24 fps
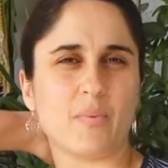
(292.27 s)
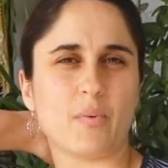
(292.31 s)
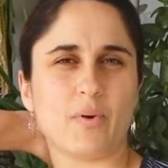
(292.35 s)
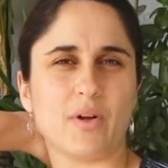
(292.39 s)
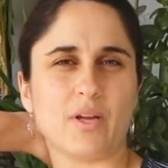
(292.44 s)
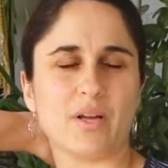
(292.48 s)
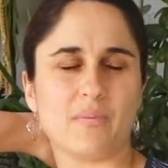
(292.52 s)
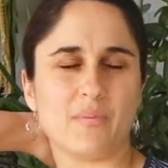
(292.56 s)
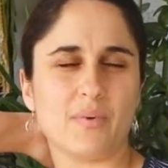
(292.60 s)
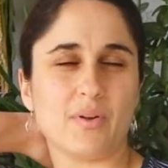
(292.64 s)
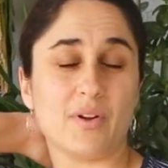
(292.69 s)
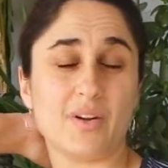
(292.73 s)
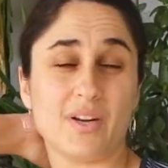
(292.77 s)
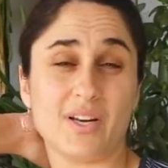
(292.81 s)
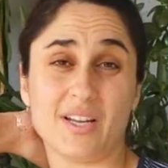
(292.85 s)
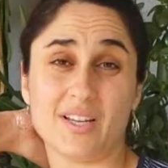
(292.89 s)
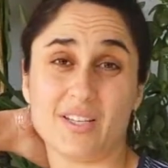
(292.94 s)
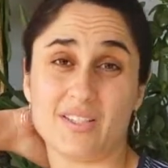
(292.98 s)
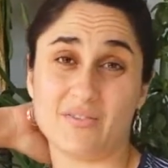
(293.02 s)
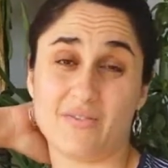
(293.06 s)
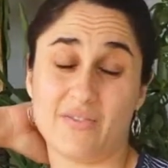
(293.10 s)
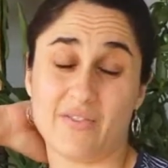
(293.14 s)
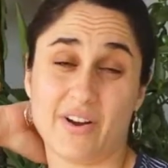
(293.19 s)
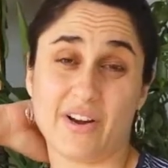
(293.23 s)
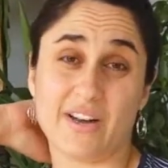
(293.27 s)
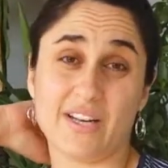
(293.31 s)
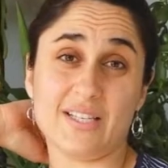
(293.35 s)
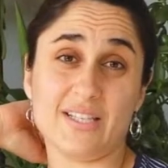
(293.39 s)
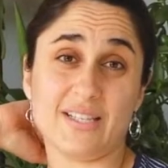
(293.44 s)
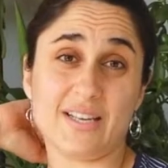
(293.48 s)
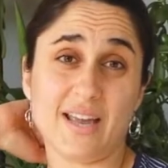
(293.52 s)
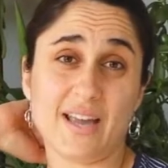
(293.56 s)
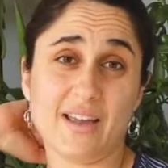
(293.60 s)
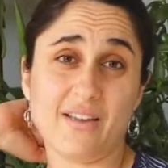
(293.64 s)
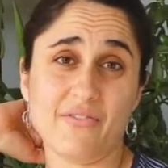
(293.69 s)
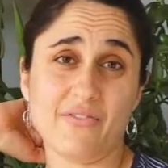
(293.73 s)
Point community is very
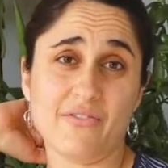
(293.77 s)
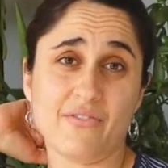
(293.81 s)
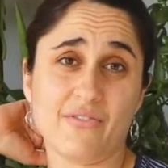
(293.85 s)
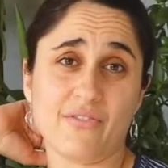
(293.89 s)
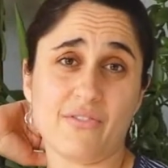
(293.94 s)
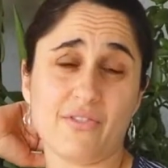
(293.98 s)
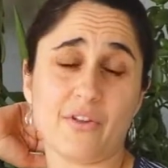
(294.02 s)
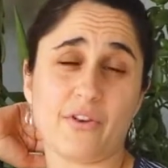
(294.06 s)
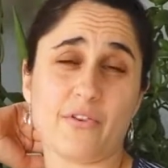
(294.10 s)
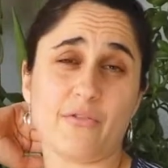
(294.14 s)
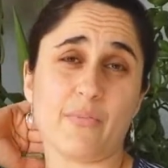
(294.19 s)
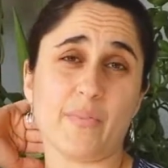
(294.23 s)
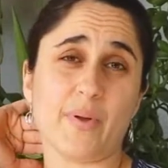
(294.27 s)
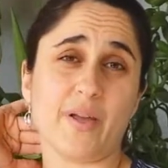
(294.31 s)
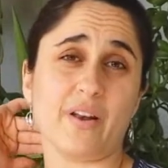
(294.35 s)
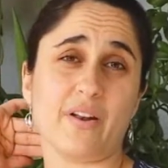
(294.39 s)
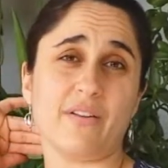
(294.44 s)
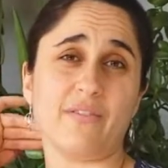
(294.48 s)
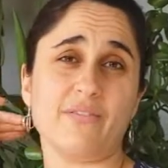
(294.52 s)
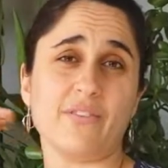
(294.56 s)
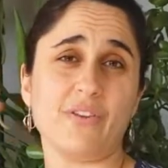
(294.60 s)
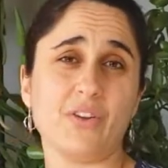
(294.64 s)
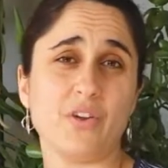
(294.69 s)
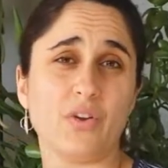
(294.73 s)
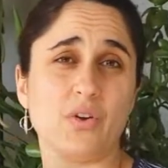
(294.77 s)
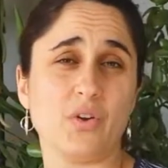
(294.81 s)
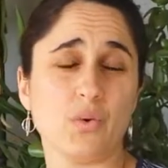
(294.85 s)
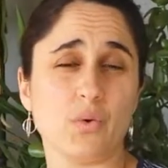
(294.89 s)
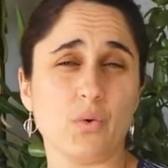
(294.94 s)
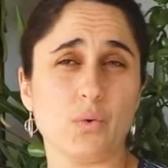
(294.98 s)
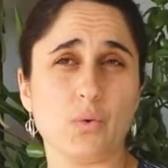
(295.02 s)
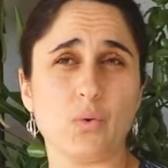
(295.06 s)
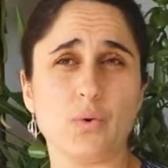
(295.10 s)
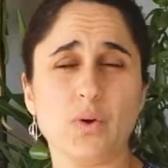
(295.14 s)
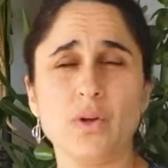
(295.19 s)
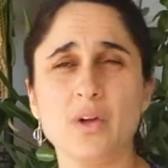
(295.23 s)
safe. There have been a
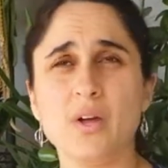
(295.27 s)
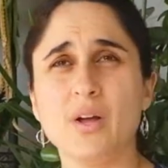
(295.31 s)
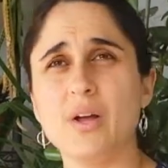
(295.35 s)
few